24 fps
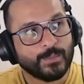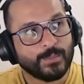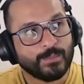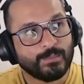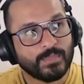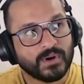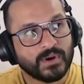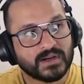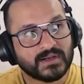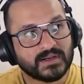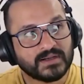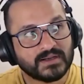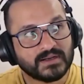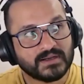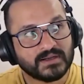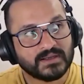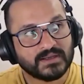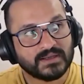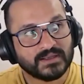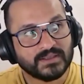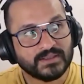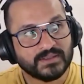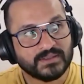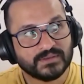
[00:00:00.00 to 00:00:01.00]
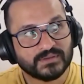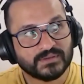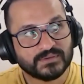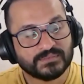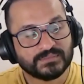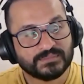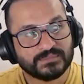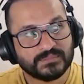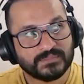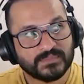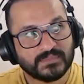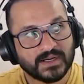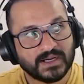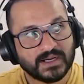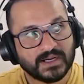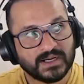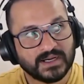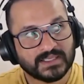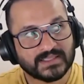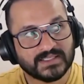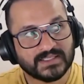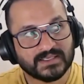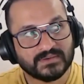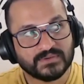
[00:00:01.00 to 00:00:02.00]
But
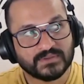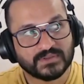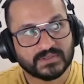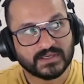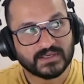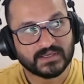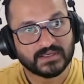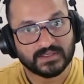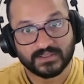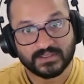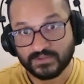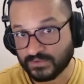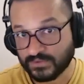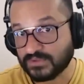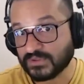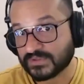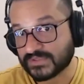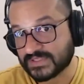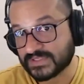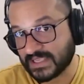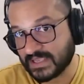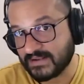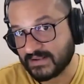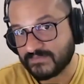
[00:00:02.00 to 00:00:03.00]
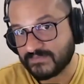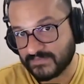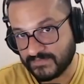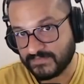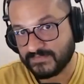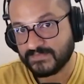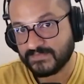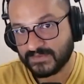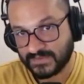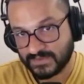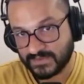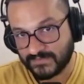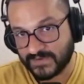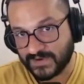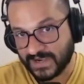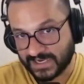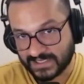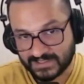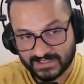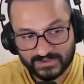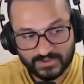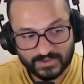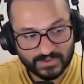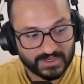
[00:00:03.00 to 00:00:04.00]
I think you yourself, the fact
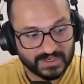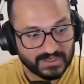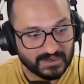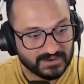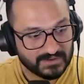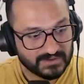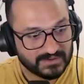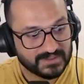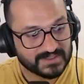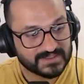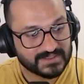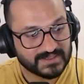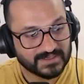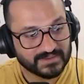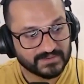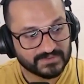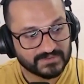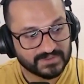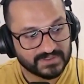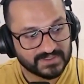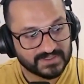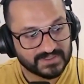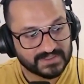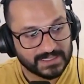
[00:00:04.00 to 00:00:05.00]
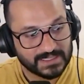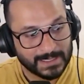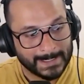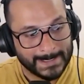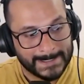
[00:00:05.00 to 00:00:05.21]
that you're here listening to this,